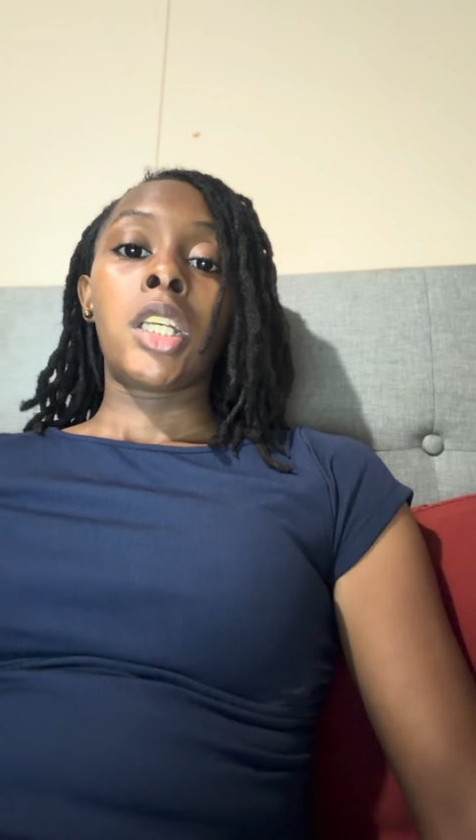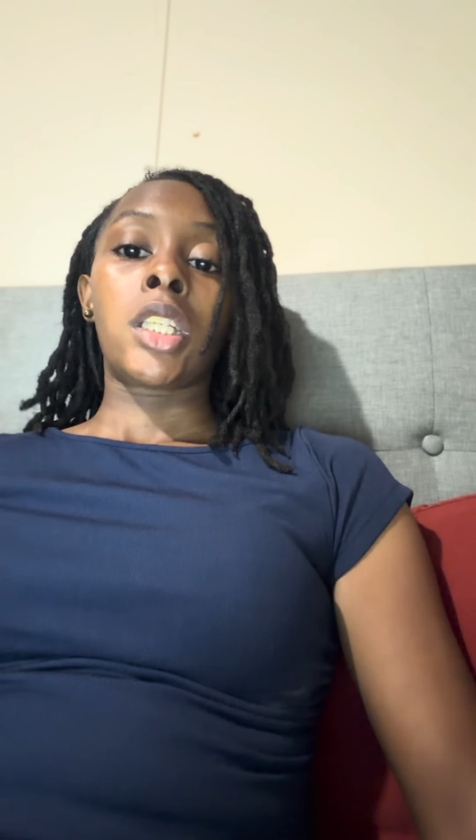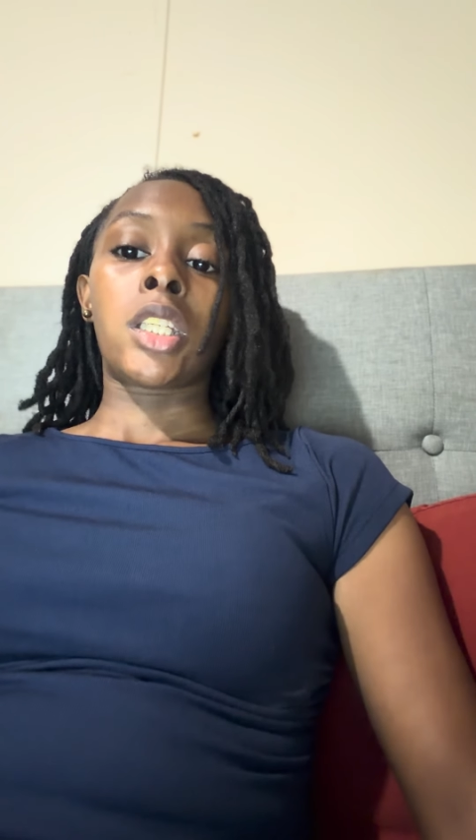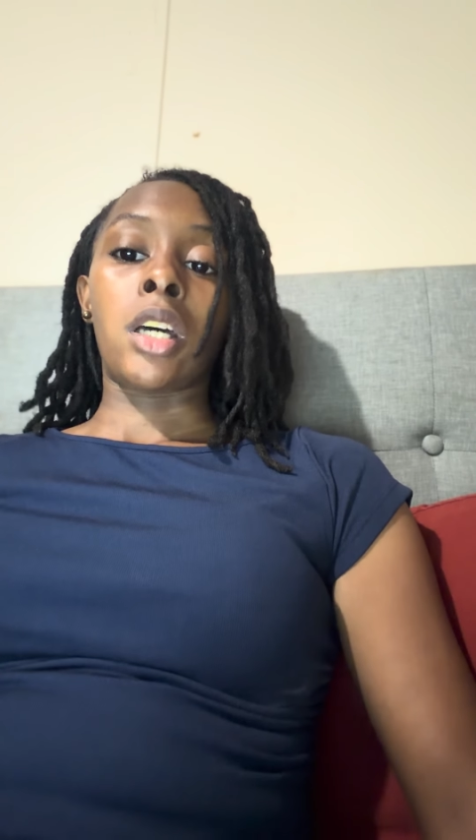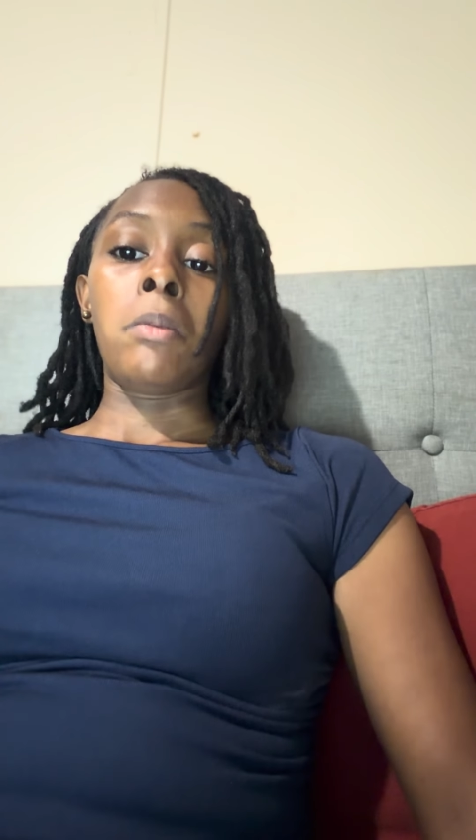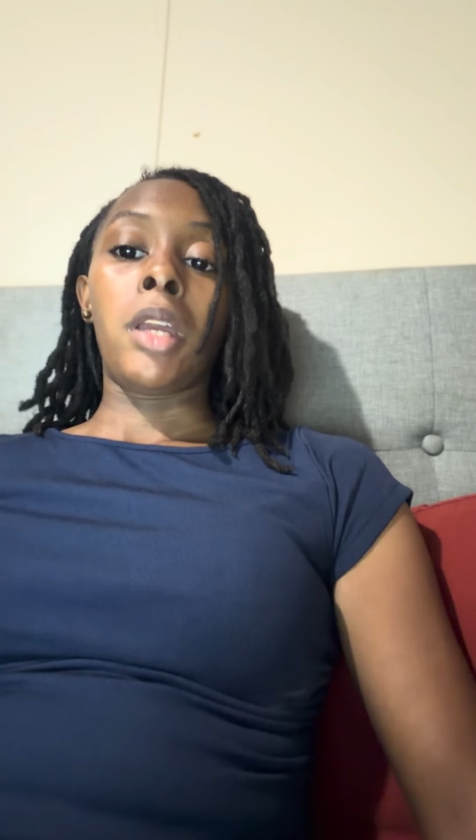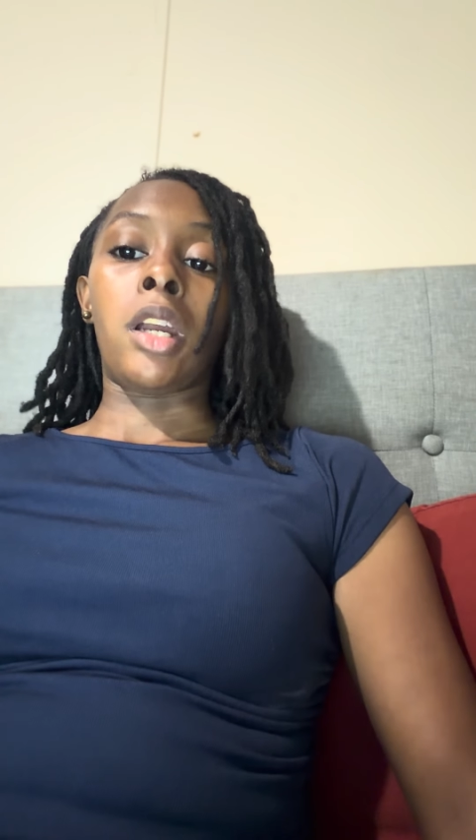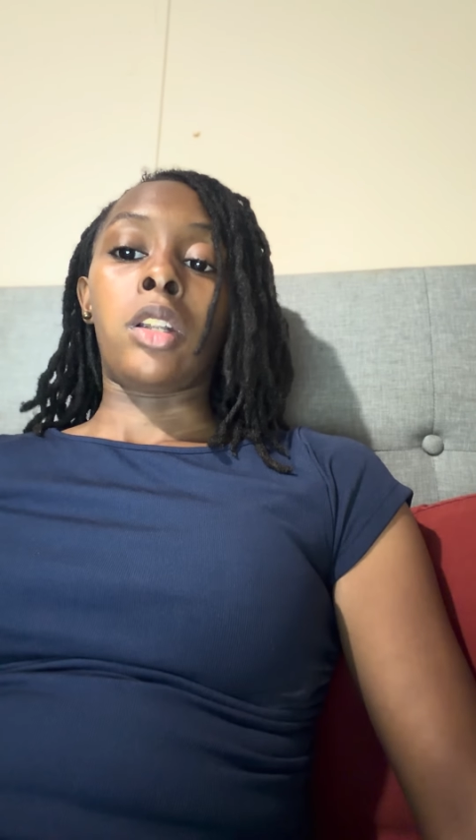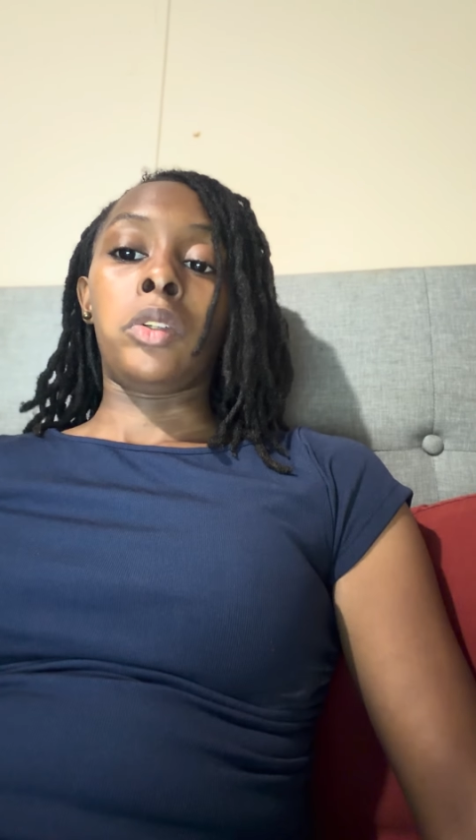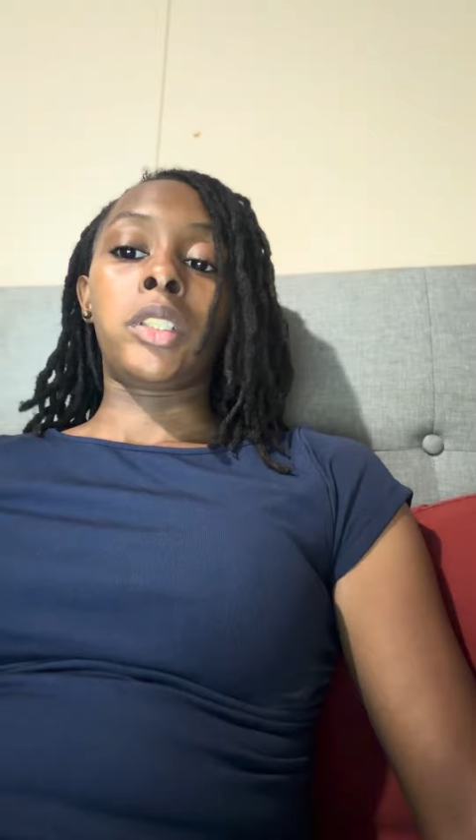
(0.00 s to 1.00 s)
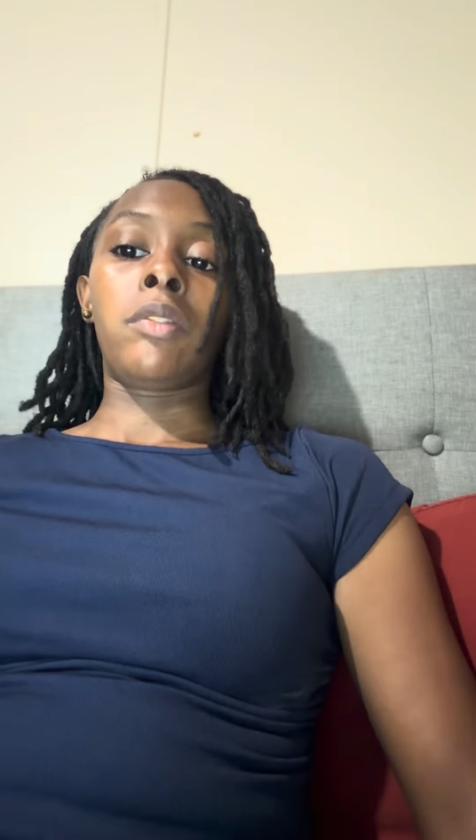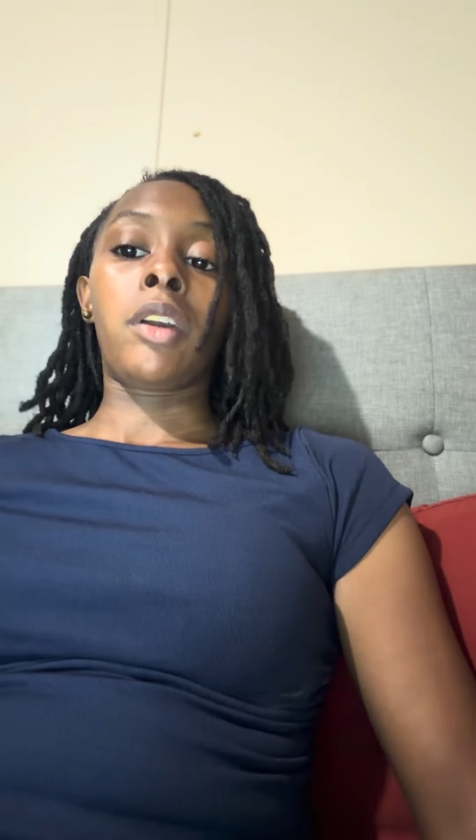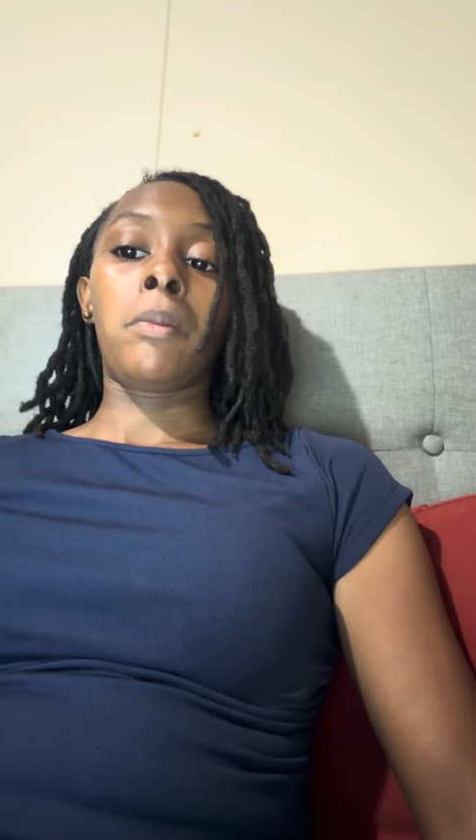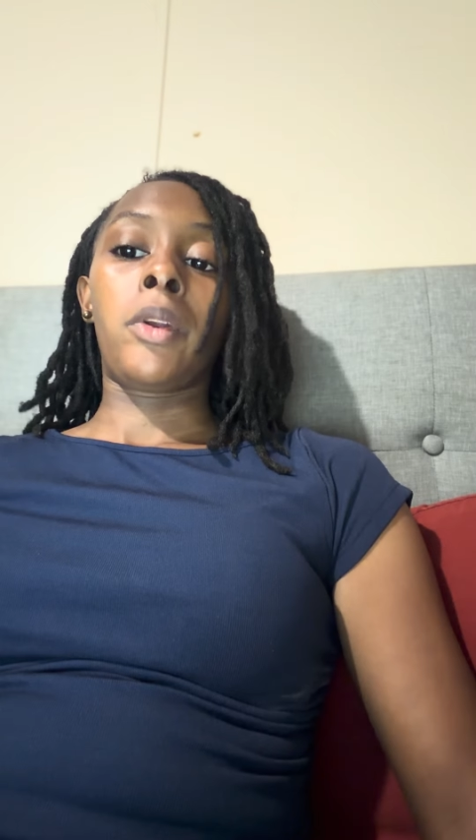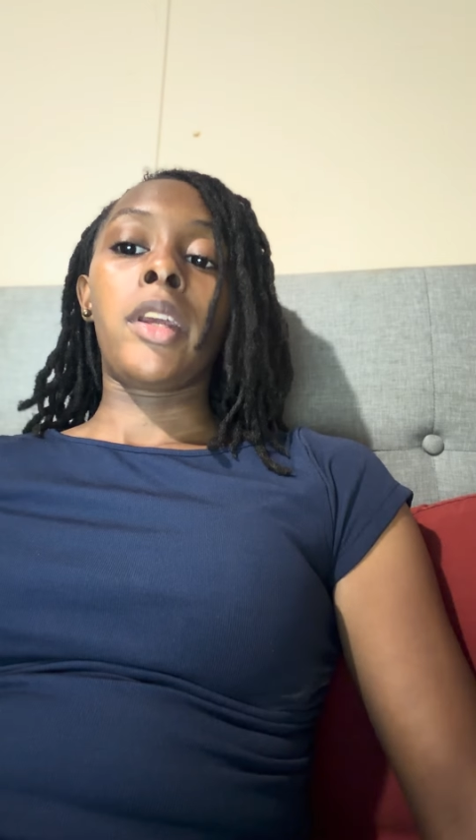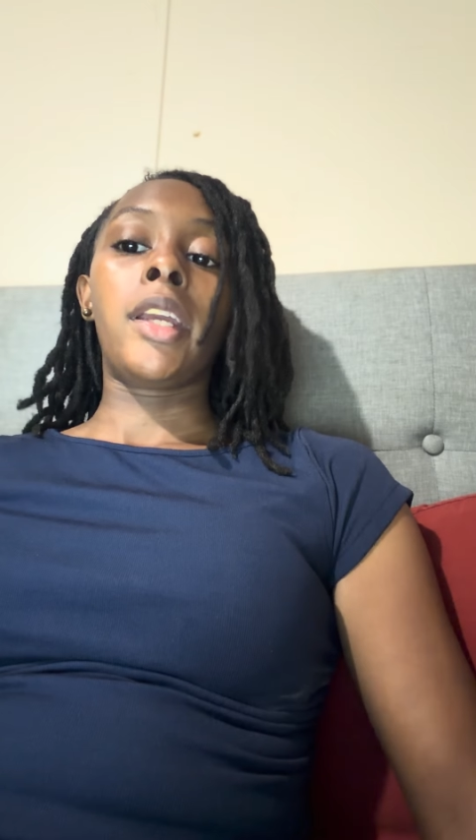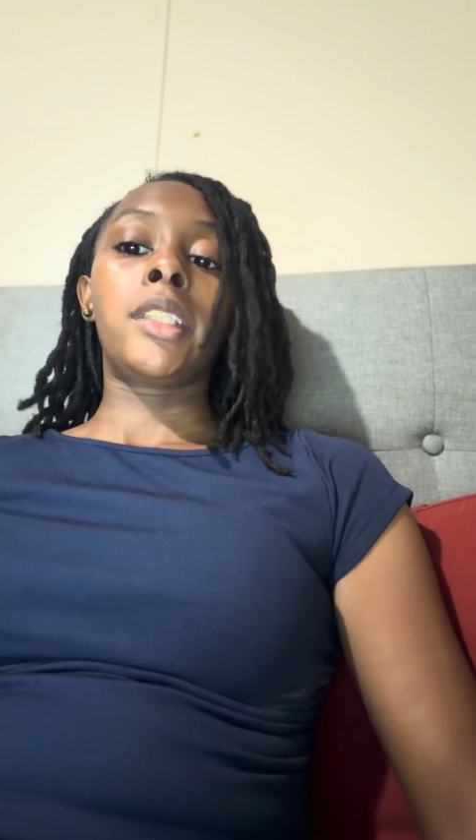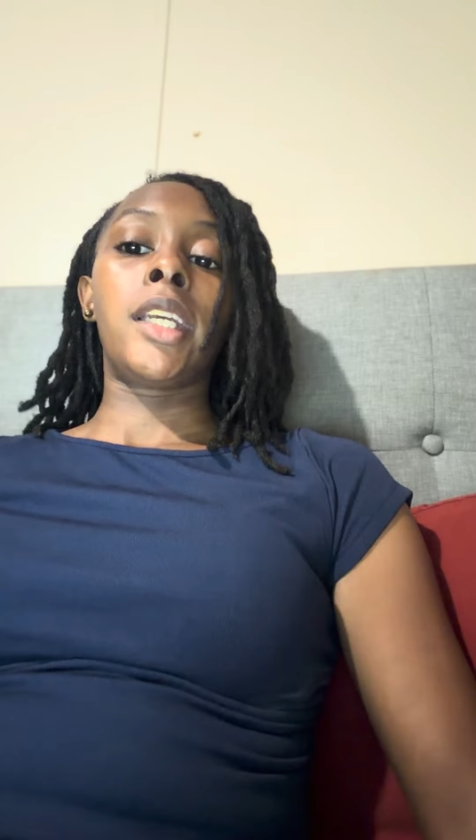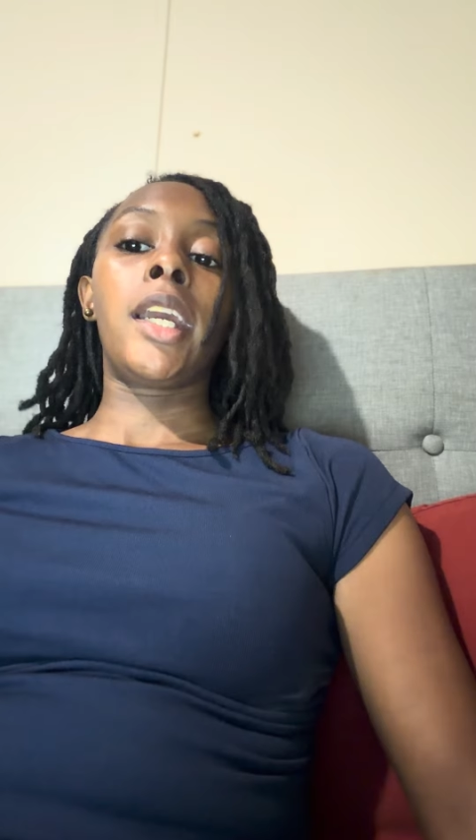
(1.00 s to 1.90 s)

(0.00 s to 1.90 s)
Some inclusive community